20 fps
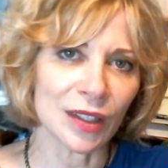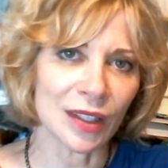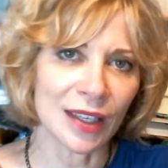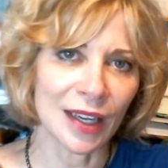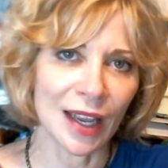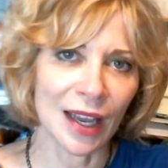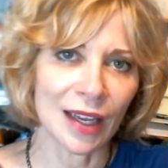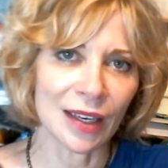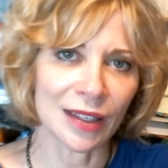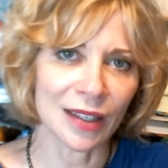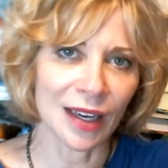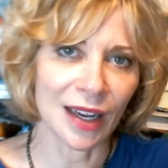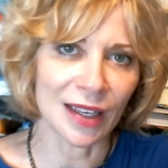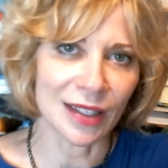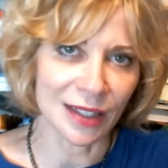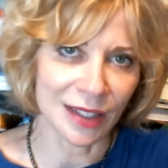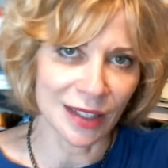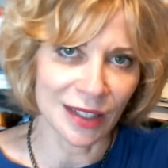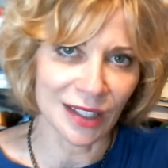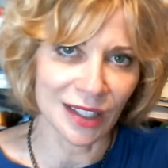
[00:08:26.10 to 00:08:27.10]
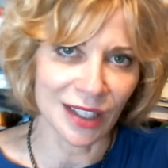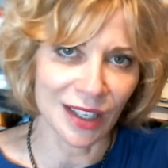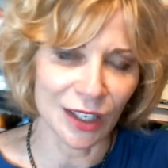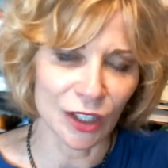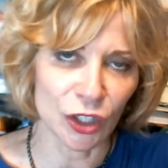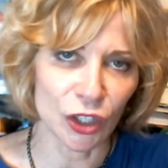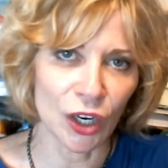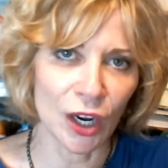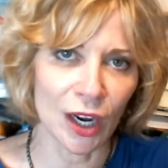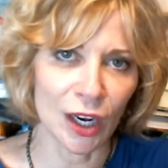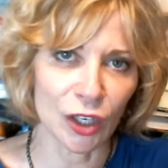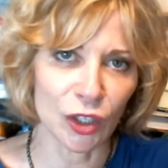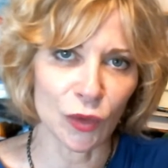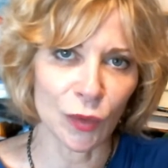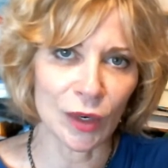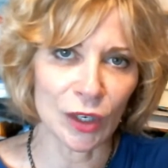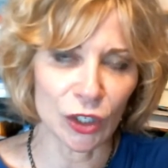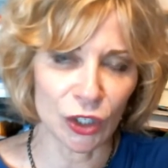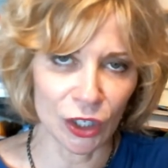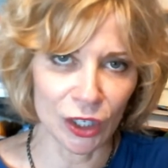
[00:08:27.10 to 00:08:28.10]
can't as easily change
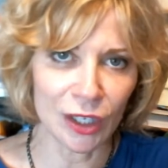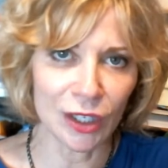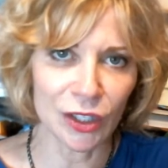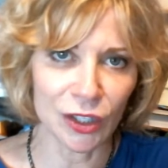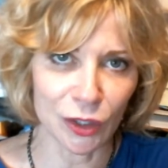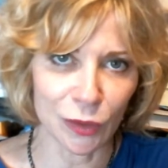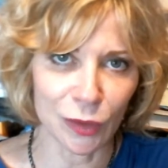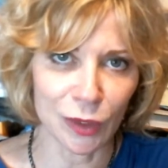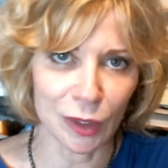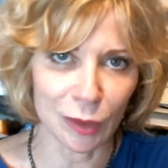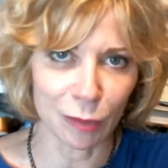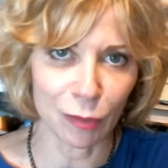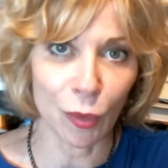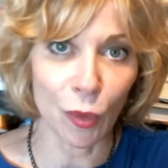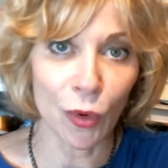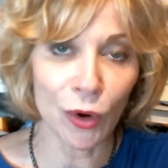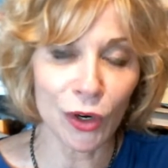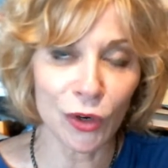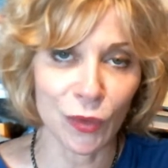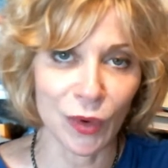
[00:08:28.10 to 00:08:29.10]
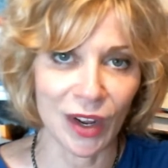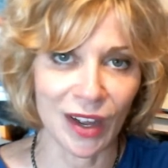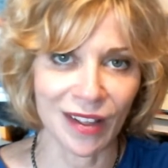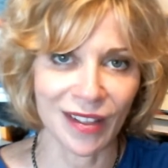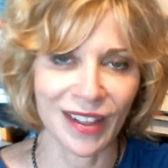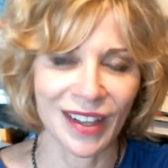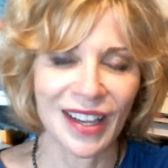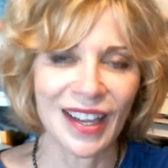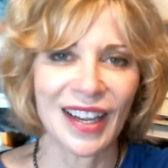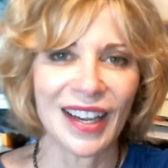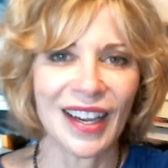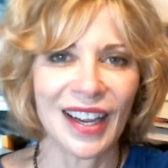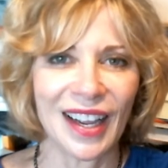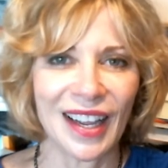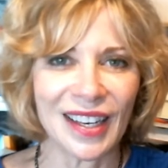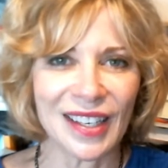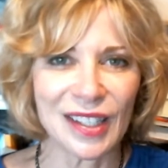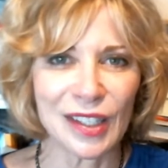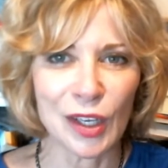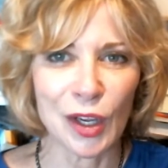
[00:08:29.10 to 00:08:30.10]
what genes you were born with.
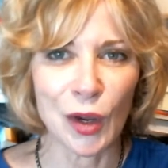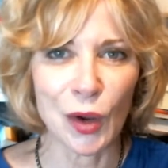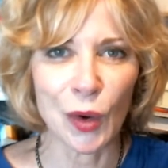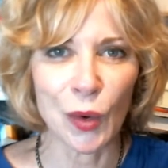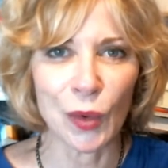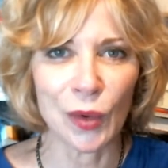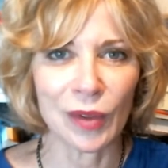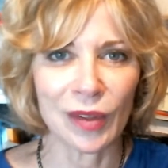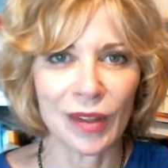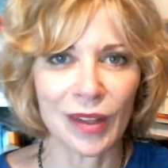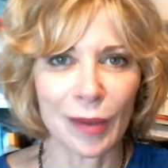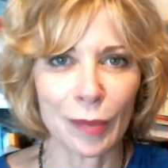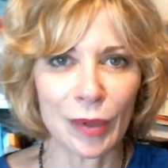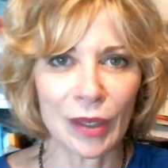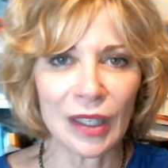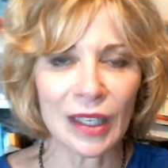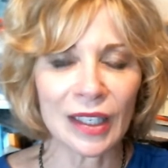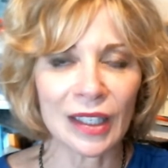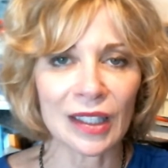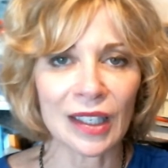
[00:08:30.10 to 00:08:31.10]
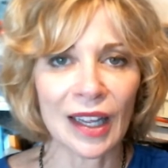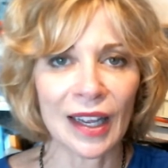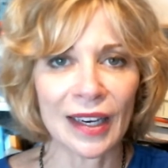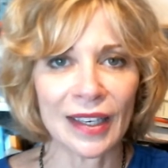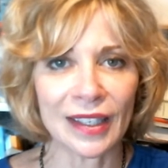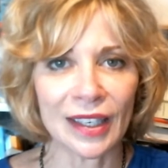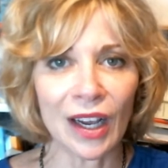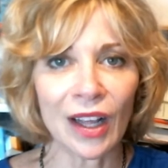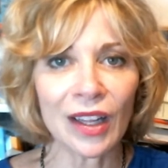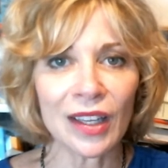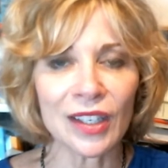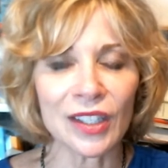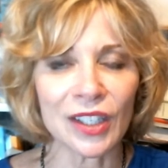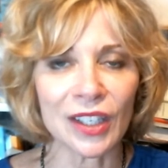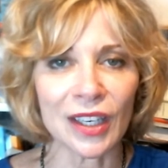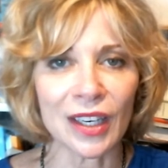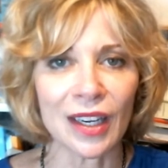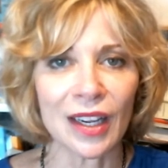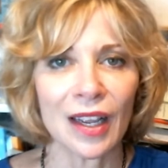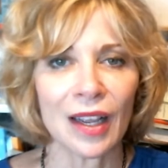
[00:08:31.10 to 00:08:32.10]
And so the political
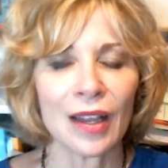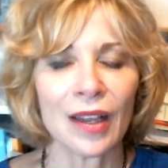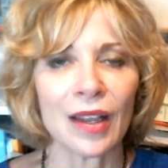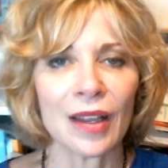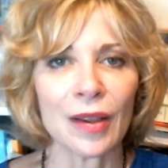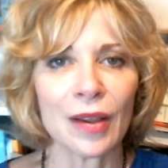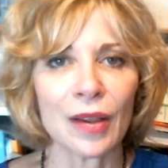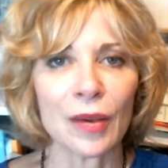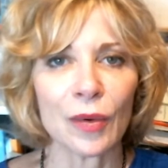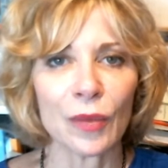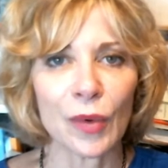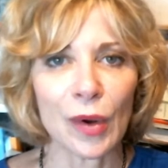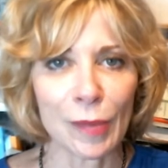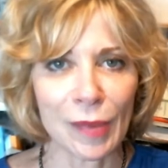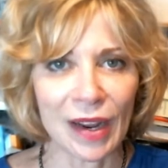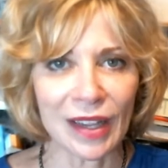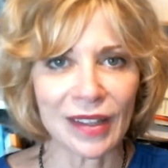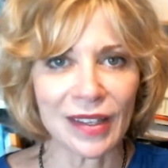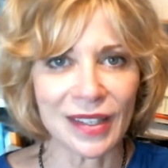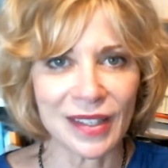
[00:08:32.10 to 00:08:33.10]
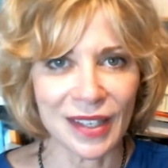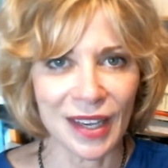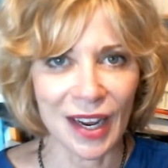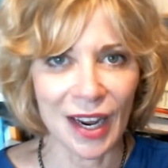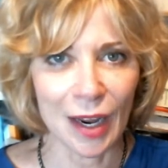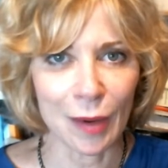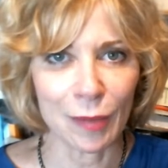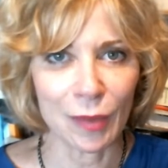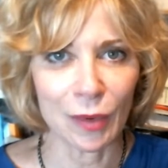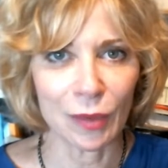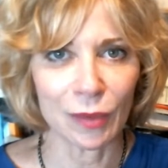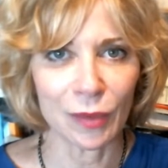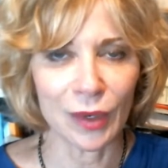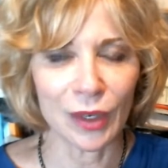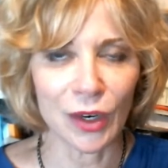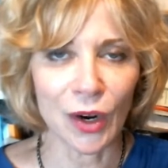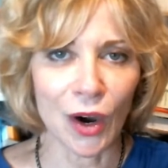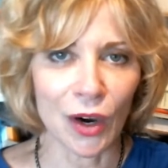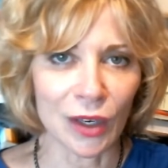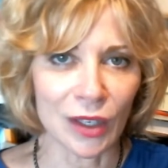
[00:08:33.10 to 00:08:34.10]
ideology remained the same
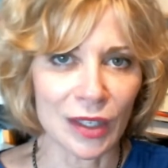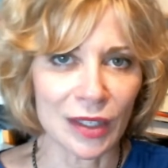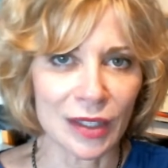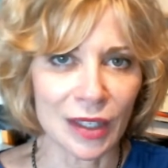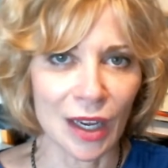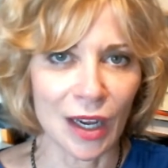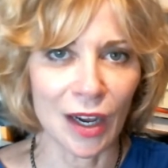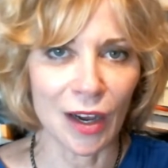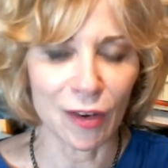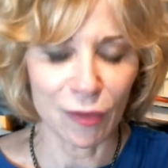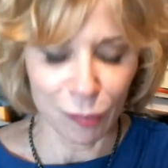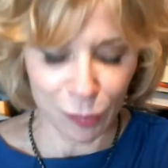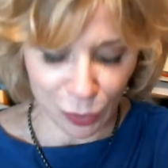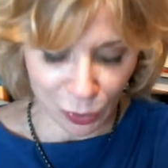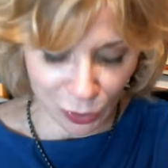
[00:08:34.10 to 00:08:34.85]
regardless of